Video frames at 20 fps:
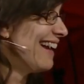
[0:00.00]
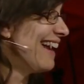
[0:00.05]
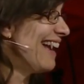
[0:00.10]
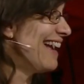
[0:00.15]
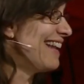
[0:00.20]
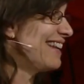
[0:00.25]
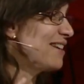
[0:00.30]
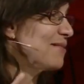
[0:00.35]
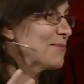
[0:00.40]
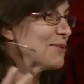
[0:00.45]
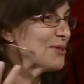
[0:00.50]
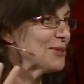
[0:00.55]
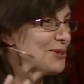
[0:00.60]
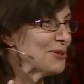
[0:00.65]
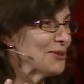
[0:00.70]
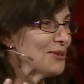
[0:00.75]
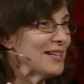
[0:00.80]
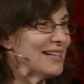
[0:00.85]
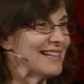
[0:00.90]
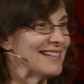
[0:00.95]
And number
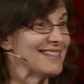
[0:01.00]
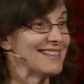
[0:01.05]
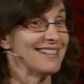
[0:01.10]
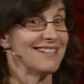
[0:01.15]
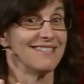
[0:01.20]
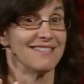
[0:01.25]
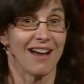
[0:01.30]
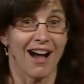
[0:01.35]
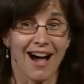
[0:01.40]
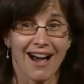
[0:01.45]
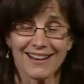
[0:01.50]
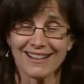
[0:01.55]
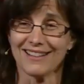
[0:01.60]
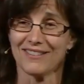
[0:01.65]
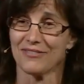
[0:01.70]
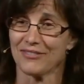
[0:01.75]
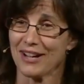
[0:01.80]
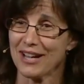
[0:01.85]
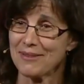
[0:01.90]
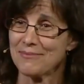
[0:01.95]
two, he did not
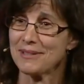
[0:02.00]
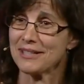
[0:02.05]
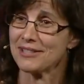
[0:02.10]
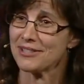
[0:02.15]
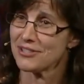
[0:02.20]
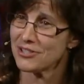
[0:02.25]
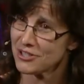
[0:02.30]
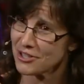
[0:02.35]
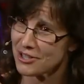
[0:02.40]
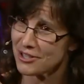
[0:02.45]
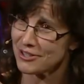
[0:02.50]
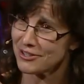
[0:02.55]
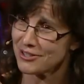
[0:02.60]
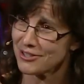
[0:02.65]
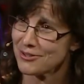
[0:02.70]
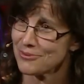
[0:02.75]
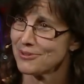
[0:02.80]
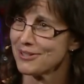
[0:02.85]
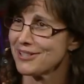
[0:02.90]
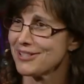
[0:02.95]
invite me to
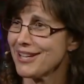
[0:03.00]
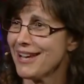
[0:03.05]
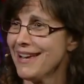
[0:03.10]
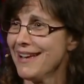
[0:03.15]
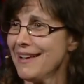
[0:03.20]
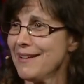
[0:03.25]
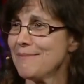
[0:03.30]
church, which